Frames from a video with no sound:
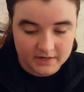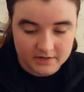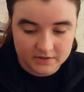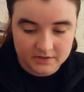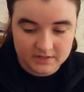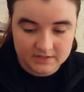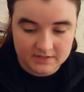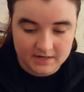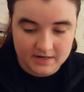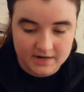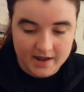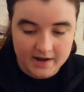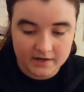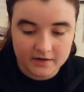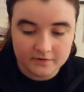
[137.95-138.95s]
under the sun
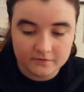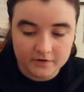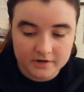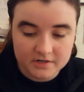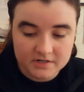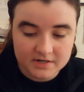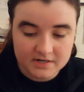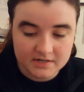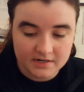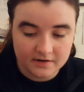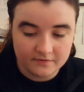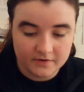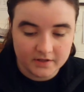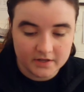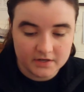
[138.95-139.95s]
had converged on Ding
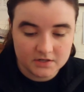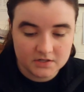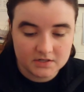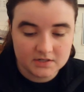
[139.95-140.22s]
Village